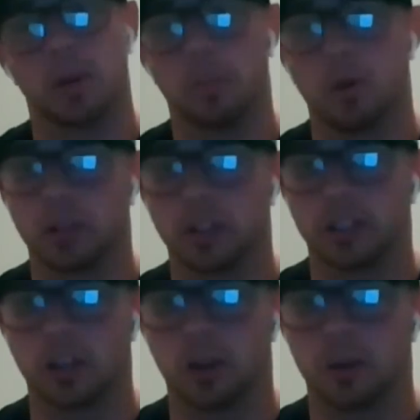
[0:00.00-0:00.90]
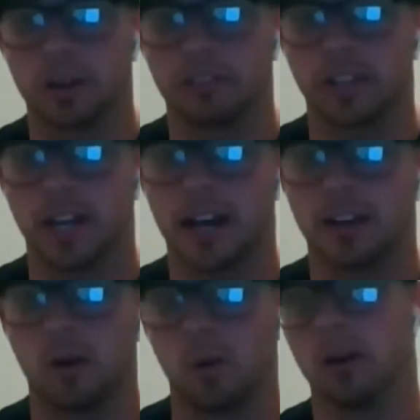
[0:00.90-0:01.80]
going to pull you and go to a different
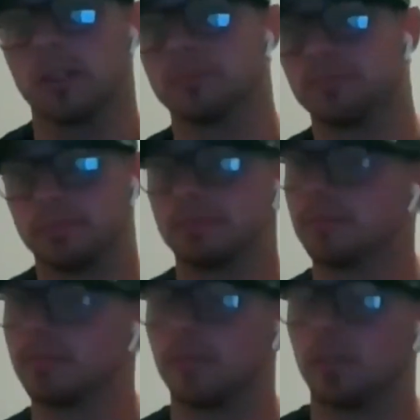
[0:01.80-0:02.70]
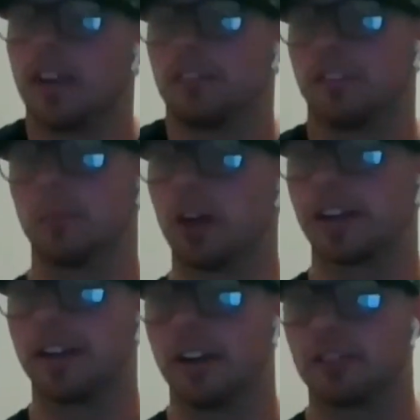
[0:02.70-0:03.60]
guy, or if I'm
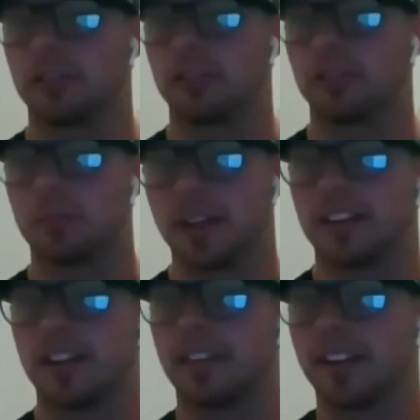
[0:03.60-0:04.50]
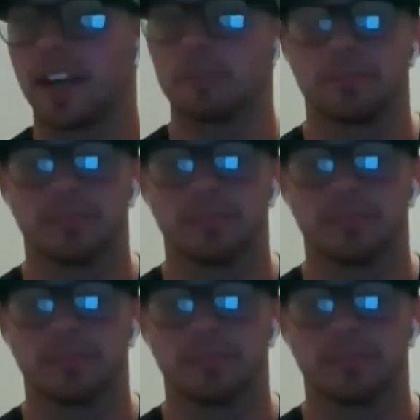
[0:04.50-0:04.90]
lucky enough to be at the end of the game.